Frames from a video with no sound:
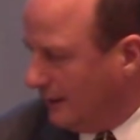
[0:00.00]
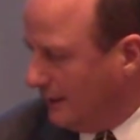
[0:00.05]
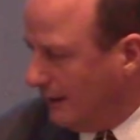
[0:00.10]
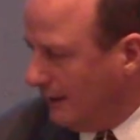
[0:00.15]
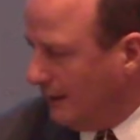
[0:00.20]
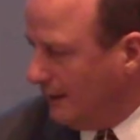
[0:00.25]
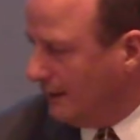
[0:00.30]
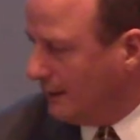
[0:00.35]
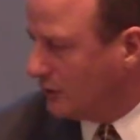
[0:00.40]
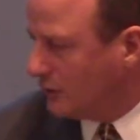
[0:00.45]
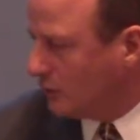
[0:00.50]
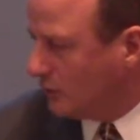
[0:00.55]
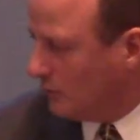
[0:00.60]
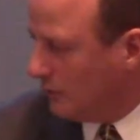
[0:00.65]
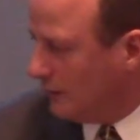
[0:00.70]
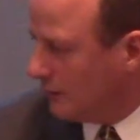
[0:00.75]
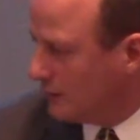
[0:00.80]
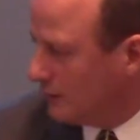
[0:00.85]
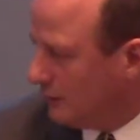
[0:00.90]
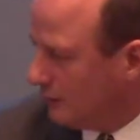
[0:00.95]
In its
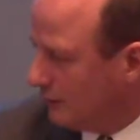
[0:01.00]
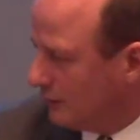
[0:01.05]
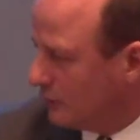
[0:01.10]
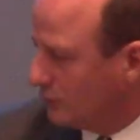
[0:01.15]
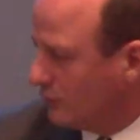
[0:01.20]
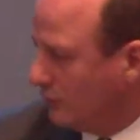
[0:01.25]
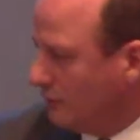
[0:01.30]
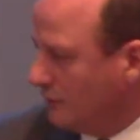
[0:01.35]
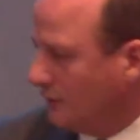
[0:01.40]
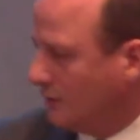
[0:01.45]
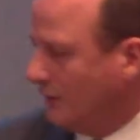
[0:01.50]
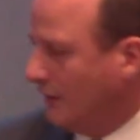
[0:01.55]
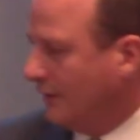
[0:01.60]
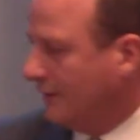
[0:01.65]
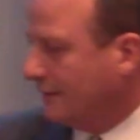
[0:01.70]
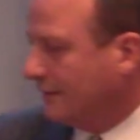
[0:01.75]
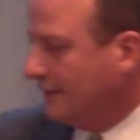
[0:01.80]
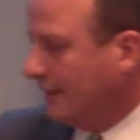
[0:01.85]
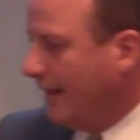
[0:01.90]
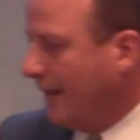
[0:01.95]
original and true
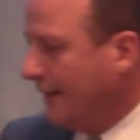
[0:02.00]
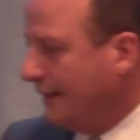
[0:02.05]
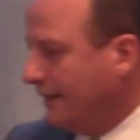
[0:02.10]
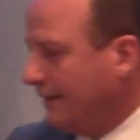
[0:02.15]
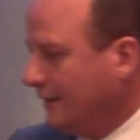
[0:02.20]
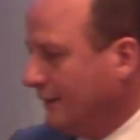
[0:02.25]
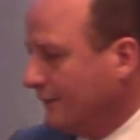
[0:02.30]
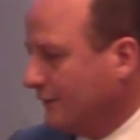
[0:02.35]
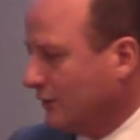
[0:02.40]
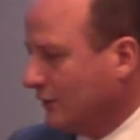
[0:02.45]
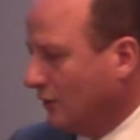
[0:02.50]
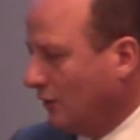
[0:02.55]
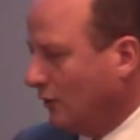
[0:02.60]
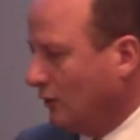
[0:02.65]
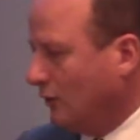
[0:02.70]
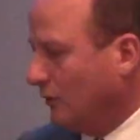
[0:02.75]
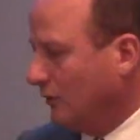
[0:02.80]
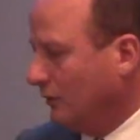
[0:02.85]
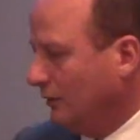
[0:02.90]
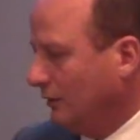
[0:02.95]
sense, the idea of the
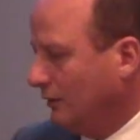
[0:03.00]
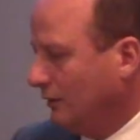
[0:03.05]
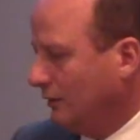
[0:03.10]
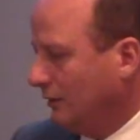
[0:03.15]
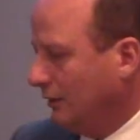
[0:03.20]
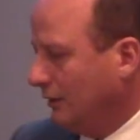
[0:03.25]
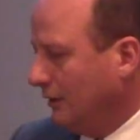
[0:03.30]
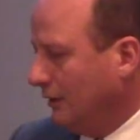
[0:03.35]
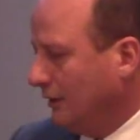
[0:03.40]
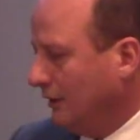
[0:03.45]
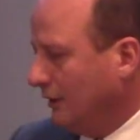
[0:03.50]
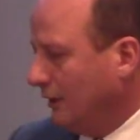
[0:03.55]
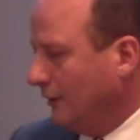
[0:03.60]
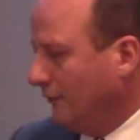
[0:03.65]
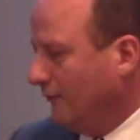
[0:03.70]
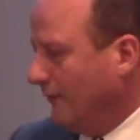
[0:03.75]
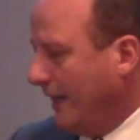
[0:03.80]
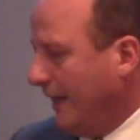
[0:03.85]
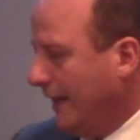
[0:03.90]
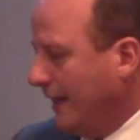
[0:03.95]
soul
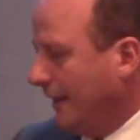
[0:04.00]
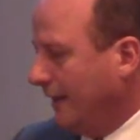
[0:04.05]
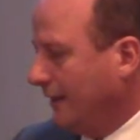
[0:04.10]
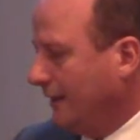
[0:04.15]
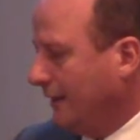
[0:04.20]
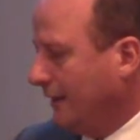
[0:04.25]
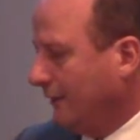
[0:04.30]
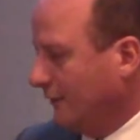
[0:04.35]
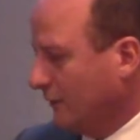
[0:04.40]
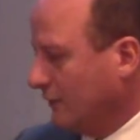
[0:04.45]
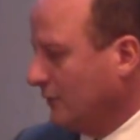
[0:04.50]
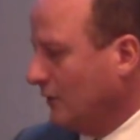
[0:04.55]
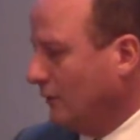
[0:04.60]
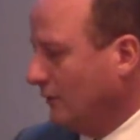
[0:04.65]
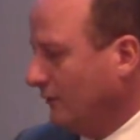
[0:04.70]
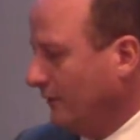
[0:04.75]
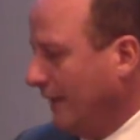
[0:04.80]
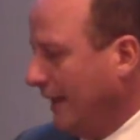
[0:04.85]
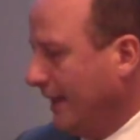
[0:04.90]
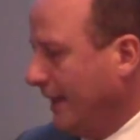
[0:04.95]
of man,
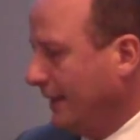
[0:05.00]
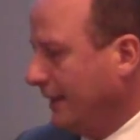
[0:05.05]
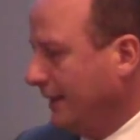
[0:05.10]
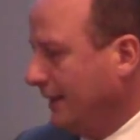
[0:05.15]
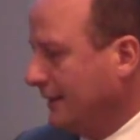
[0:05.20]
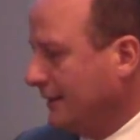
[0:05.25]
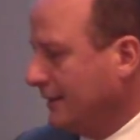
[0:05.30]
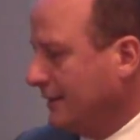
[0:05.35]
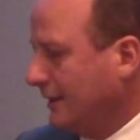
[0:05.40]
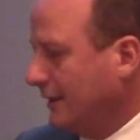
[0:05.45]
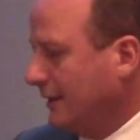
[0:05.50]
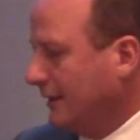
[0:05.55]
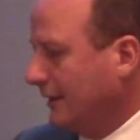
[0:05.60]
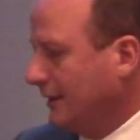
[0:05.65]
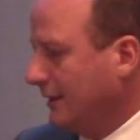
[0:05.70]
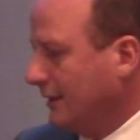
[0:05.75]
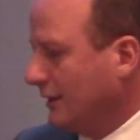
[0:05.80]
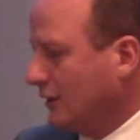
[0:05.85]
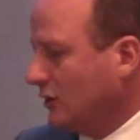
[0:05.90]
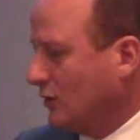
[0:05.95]
is
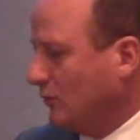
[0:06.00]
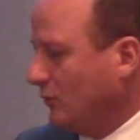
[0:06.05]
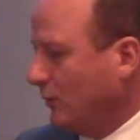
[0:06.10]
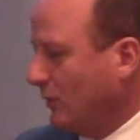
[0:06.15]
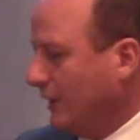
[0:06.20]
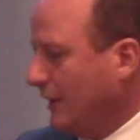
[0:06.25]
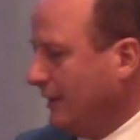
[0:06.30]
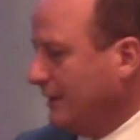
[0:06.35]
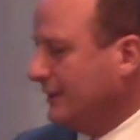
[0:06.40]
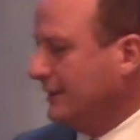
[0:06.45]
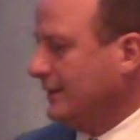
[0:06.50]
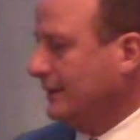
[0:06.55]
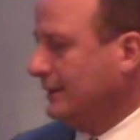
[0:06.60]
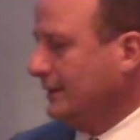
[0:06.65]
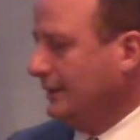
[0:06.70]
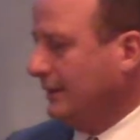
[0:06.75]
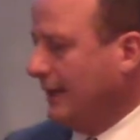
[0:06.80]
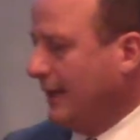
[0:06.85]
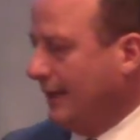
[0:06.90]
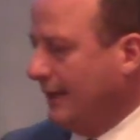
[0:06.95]
the expressed
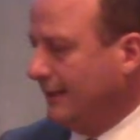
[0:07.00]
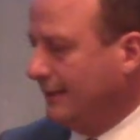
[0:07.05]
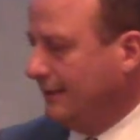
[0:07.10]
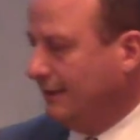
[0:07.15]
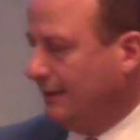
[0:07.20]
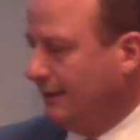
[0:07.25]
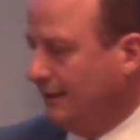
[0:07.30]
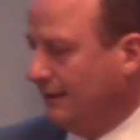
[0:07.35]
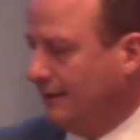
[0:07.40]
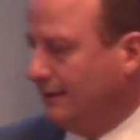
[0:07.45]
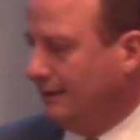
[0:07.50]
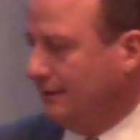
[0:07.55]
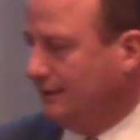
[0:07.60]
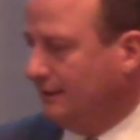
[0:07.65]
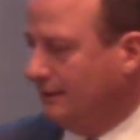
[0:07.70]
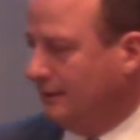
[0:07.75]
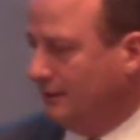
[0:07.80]
idea